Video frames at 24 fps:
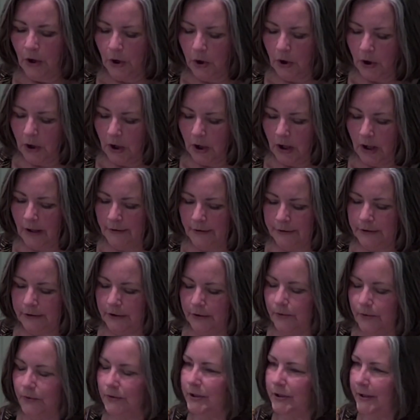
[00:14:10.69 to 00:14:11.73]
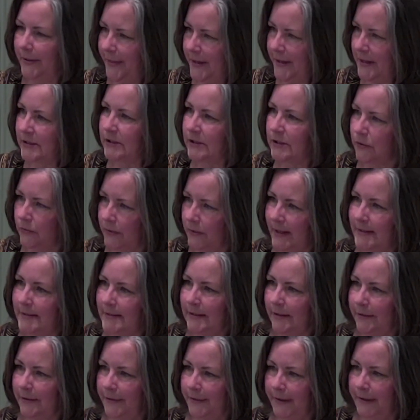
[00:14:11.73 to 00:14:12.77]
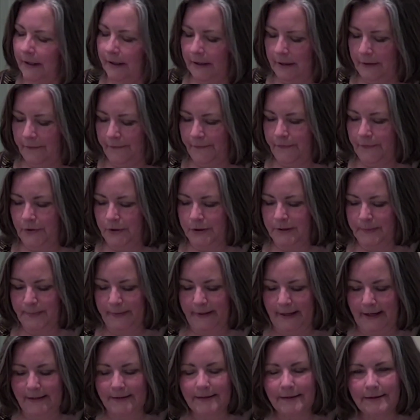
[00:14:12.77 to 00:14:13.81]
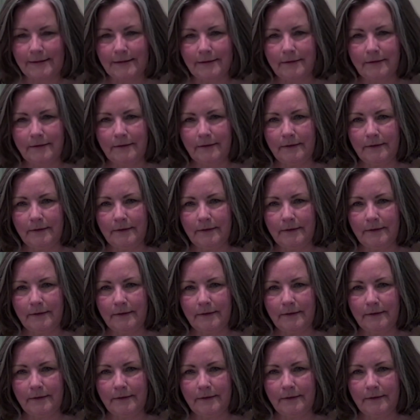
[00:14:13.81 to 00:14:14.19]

called you to this crazy thing in the first place.